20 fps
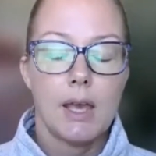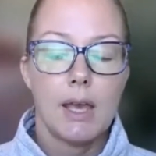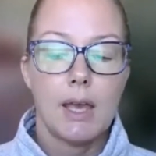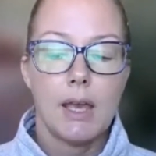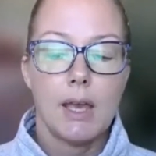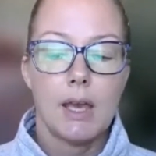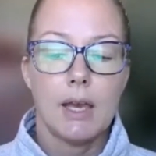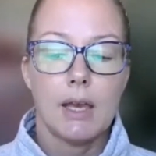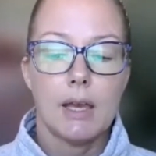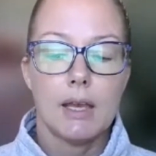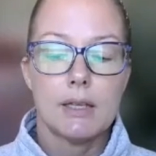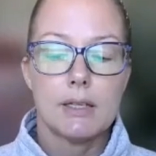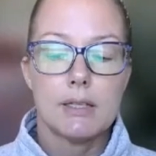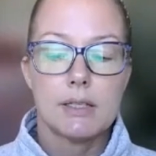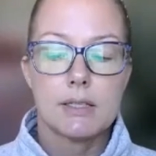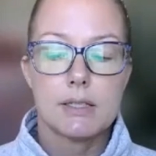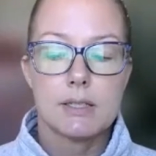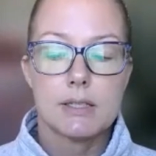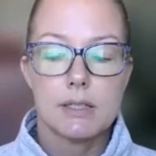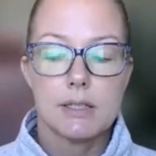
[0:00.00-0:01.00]

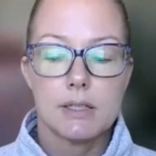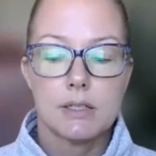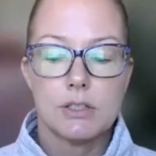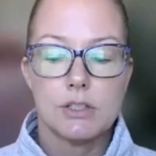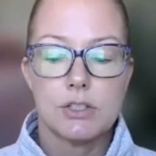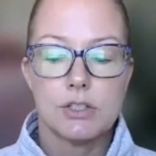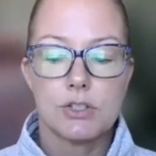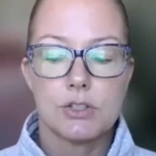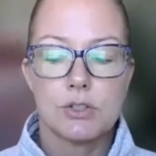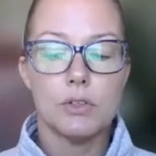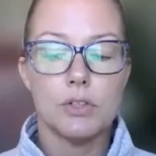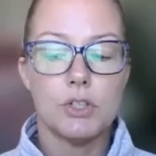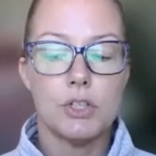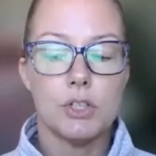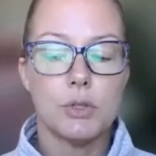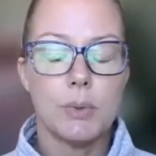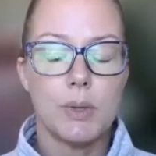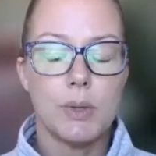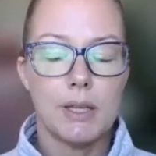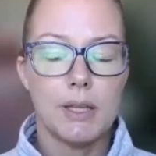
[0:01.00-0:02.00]
and just
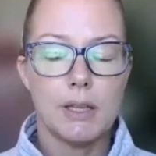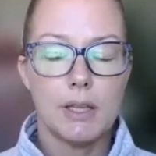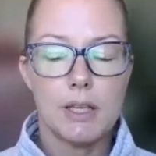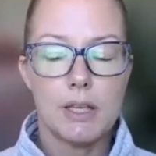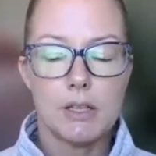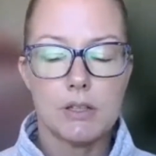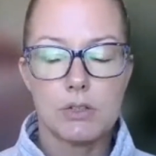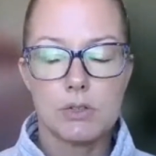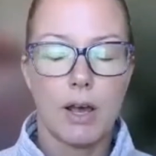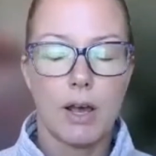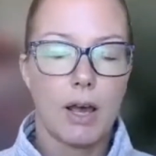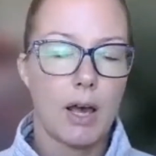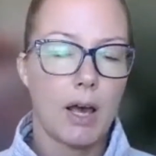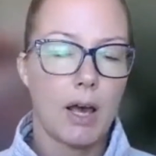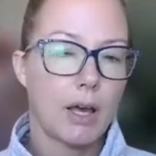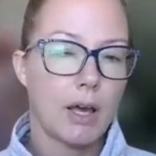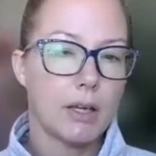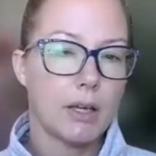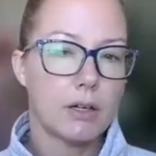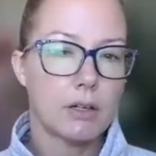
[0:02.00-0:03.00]
doing these
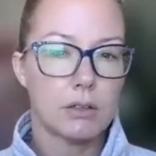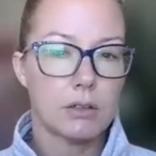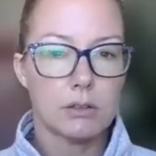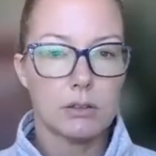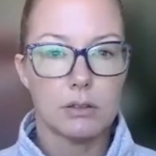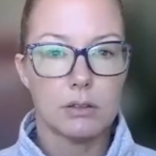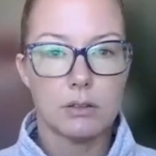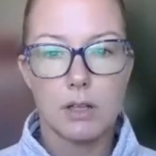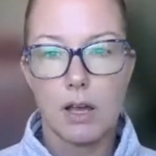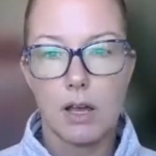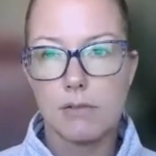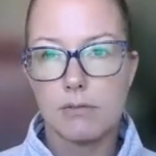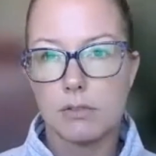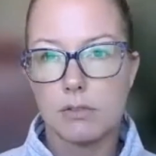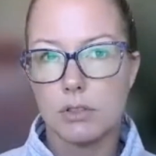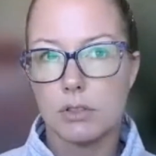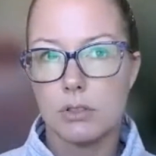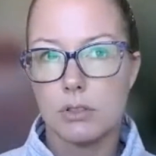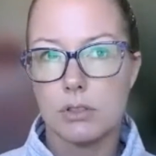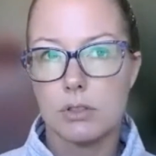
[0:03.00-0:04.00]
higher
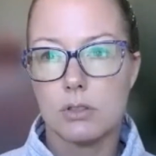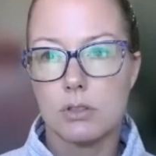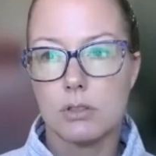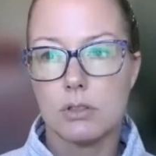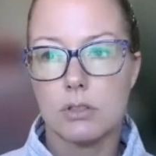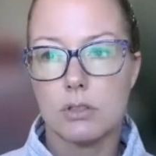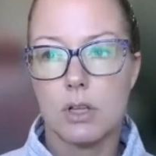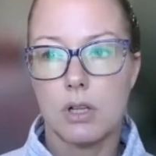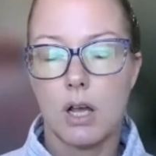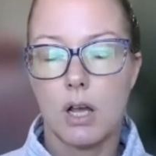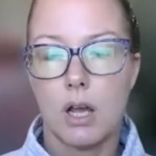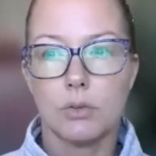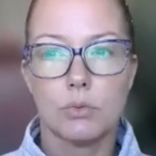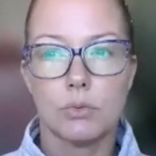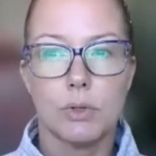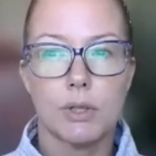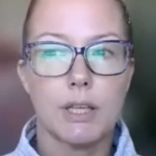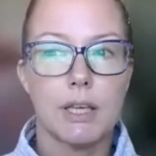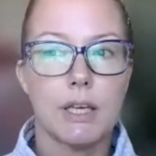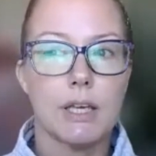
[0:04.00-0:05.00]
level,
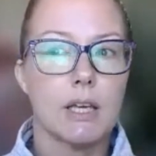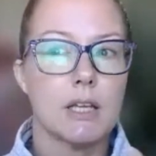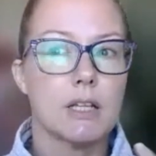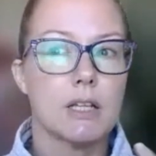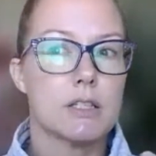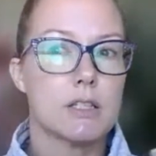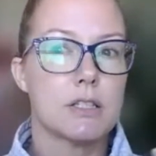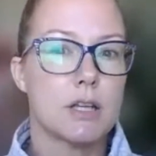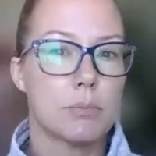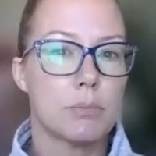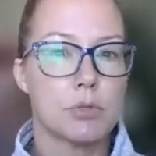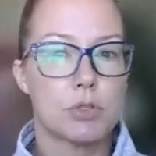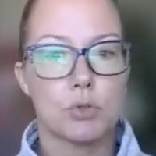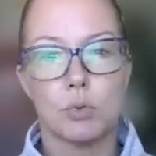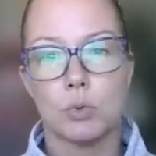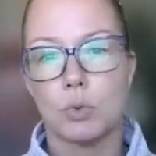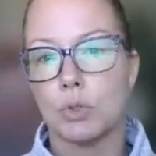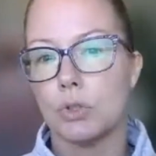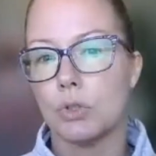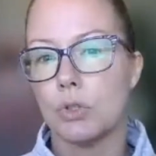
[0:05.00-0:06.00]
really
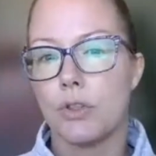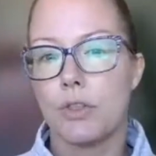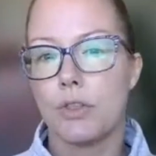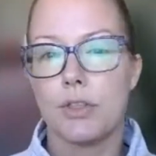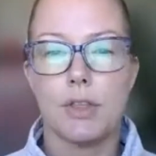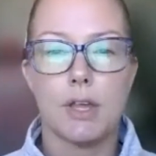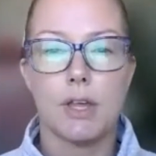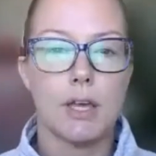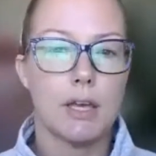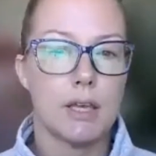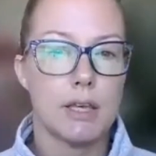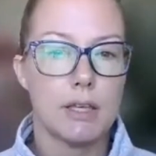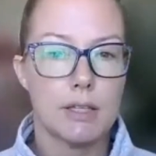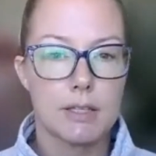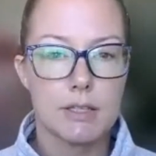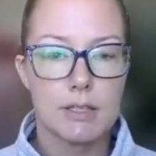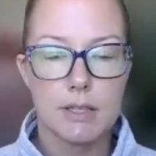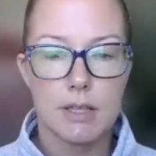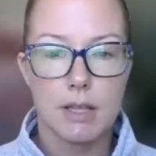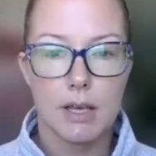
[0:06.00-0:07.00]
conceptual
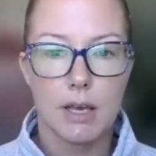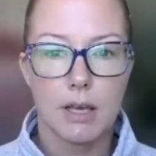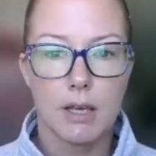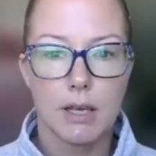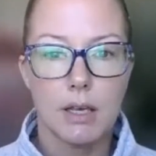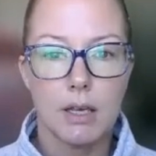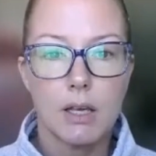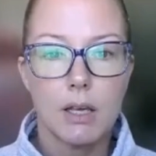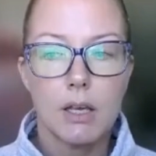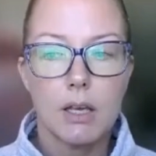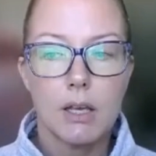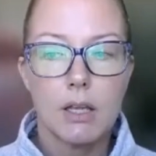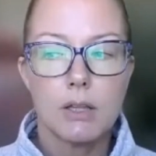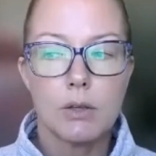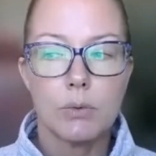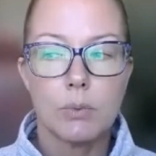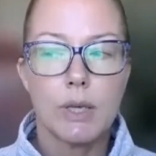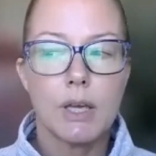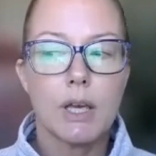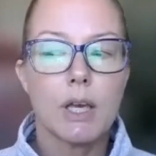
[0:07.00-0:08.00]
things that
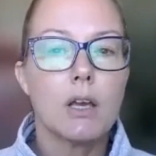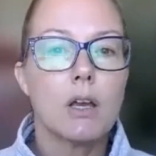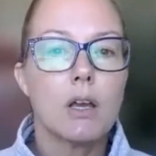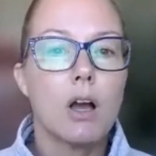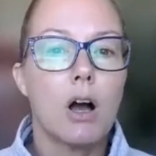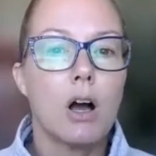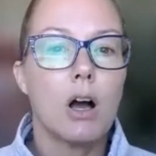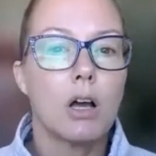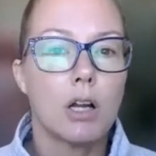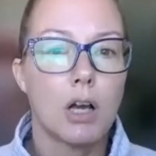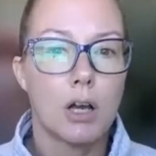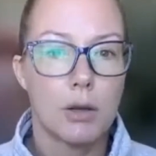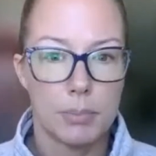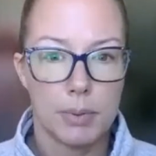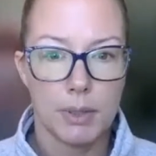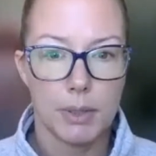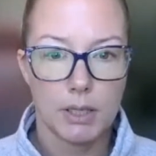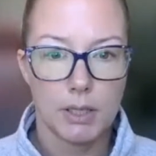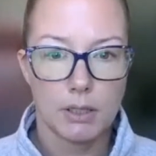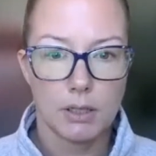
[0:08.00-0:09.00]
we get caught
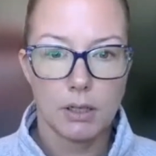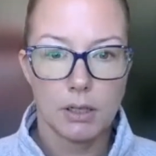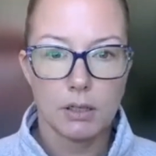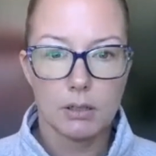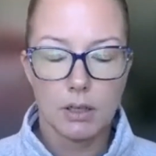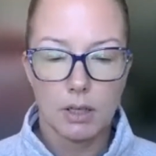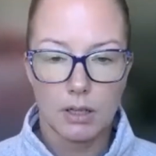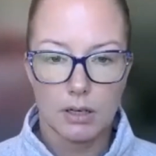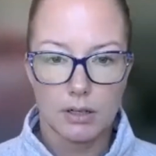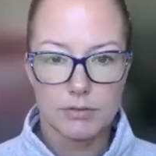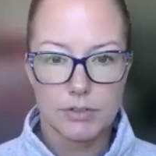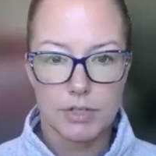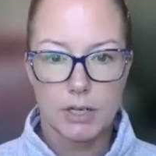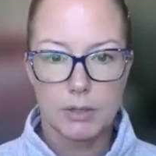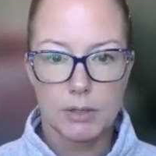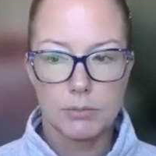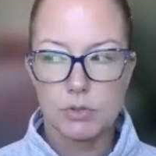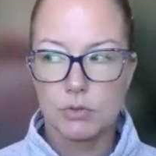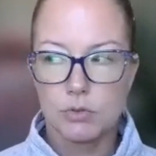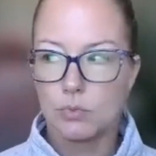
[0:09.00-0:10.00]
up in a lot of
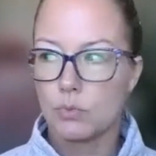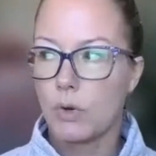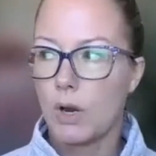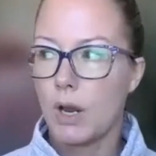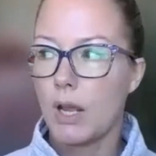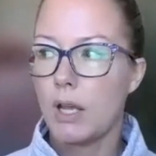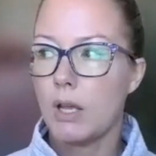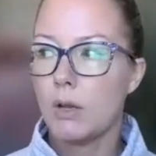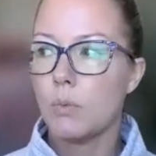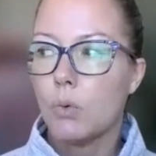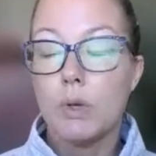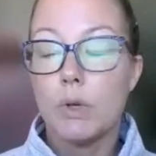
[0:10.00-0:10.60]
times, right?